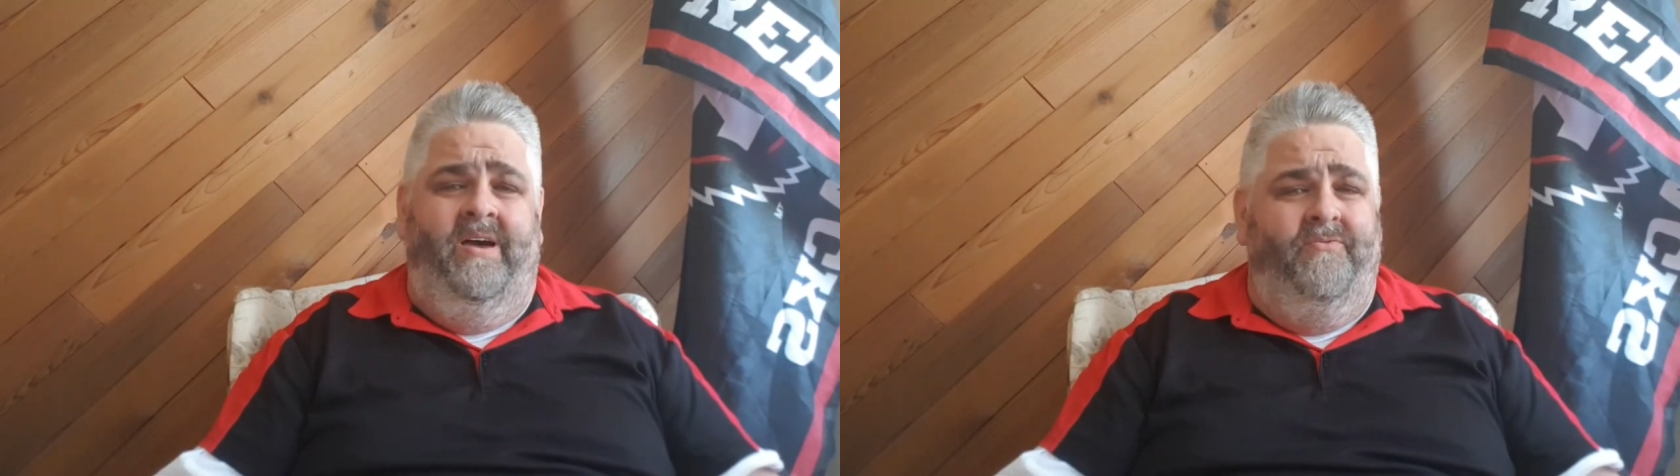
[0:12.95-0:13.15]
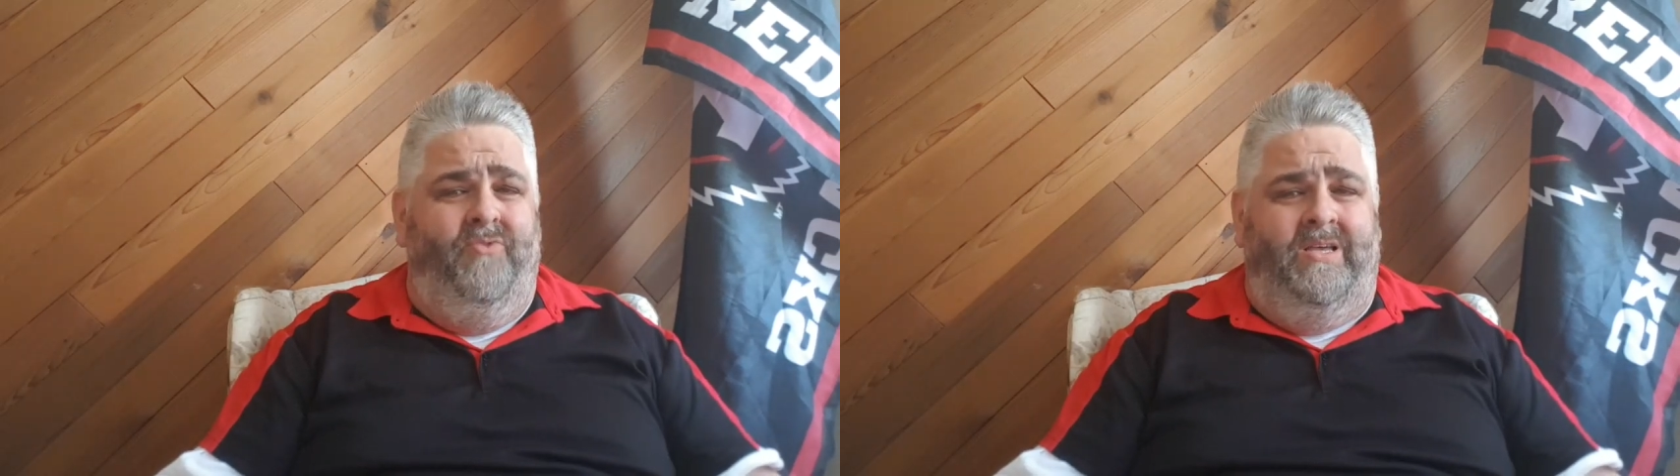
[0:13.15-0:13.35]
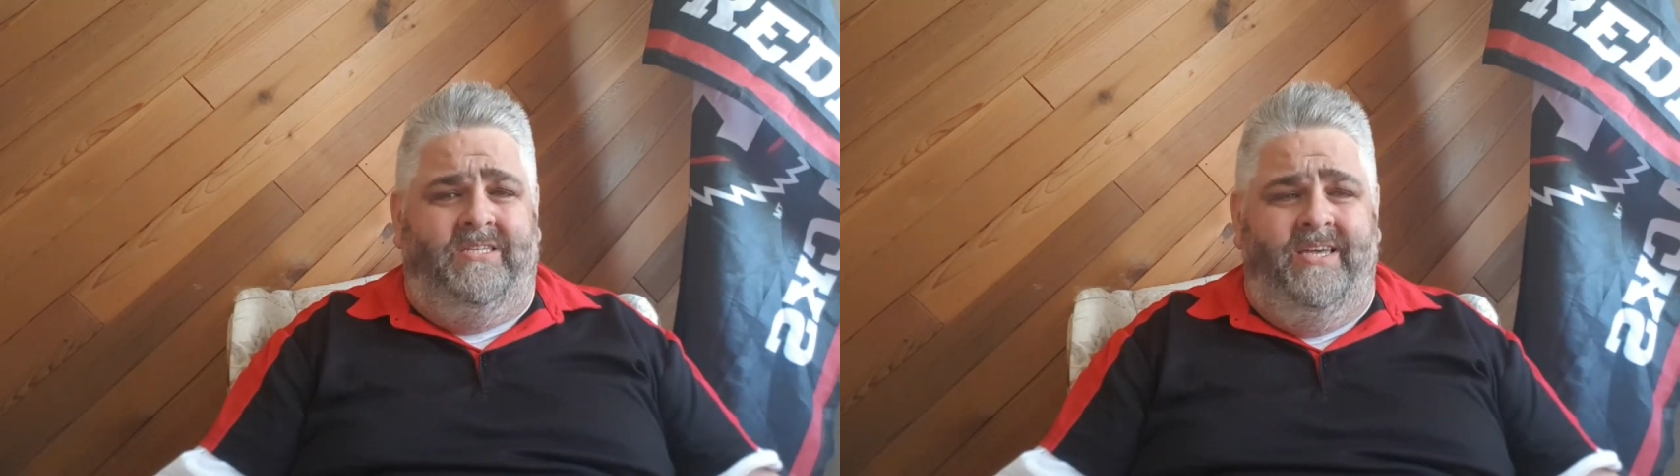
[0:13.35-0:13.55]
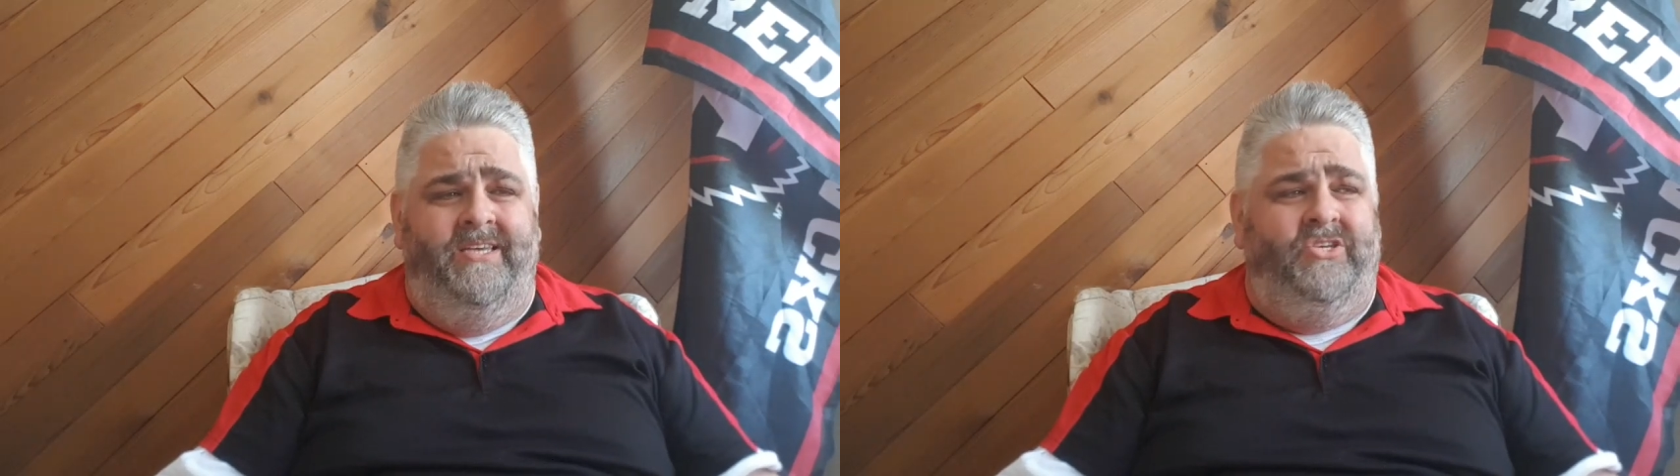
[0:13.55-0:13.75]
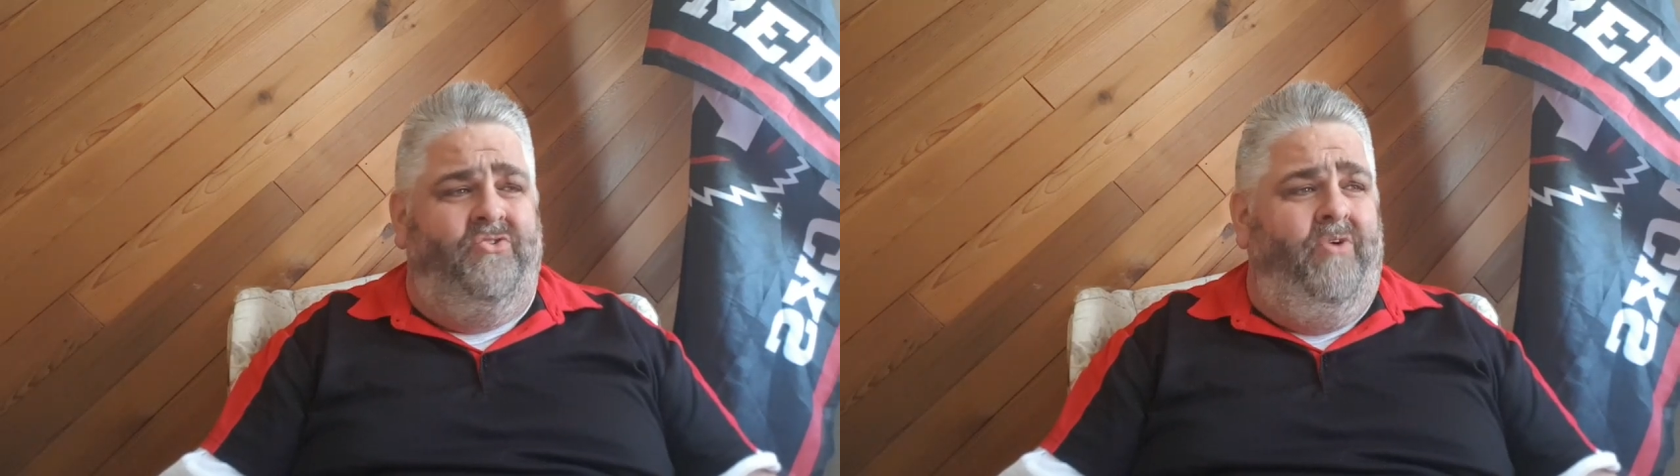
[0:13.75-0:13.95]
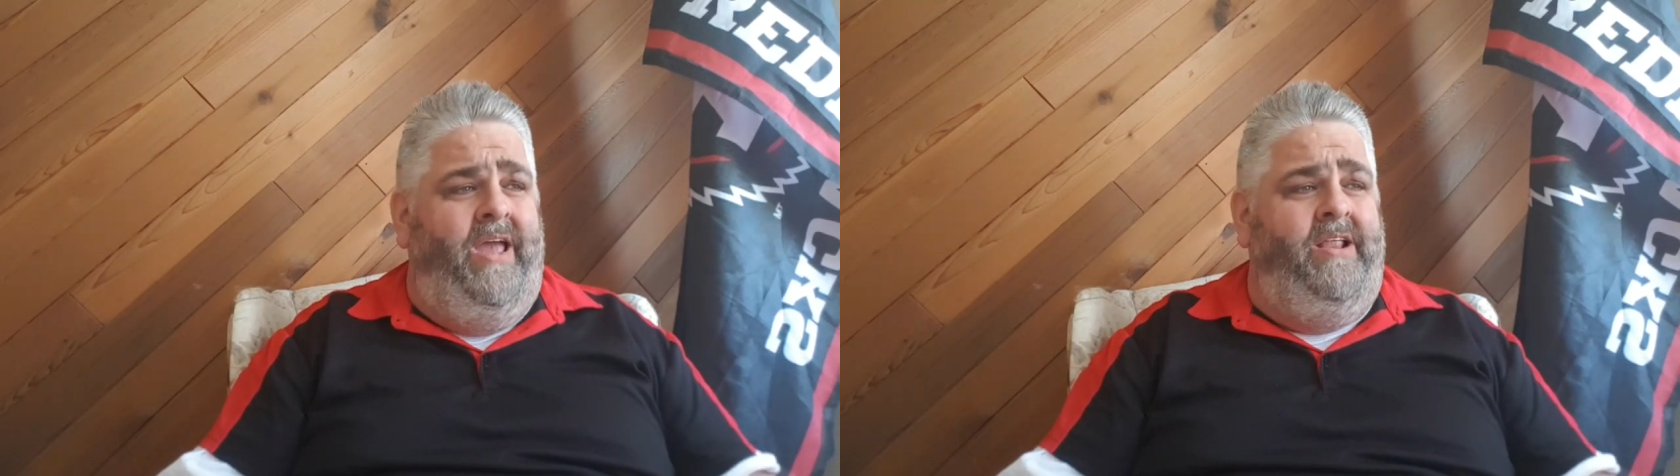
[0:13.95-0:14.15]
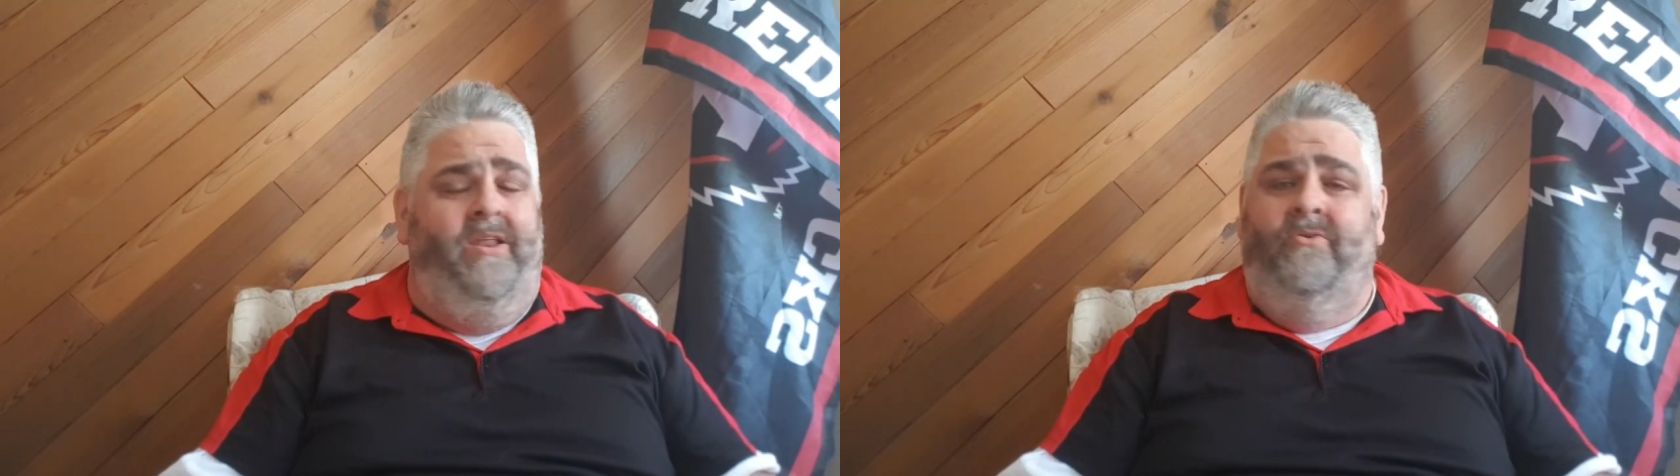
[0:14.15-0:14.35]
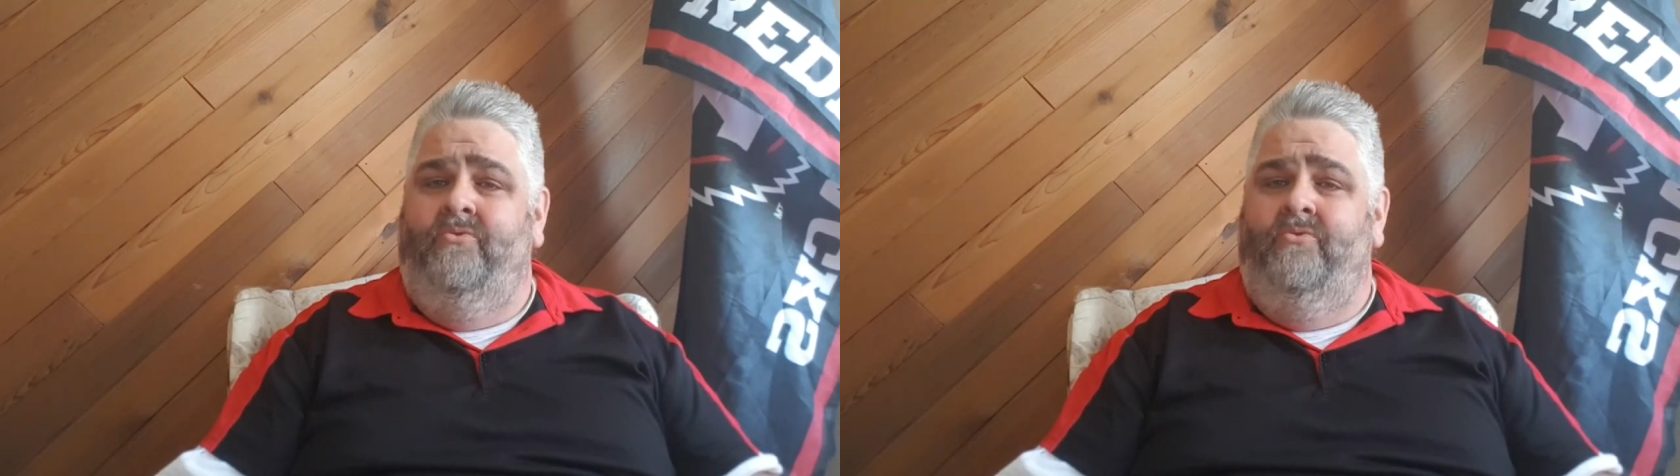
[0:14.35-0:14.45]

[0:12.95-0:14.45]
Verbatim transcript: of wrestling's great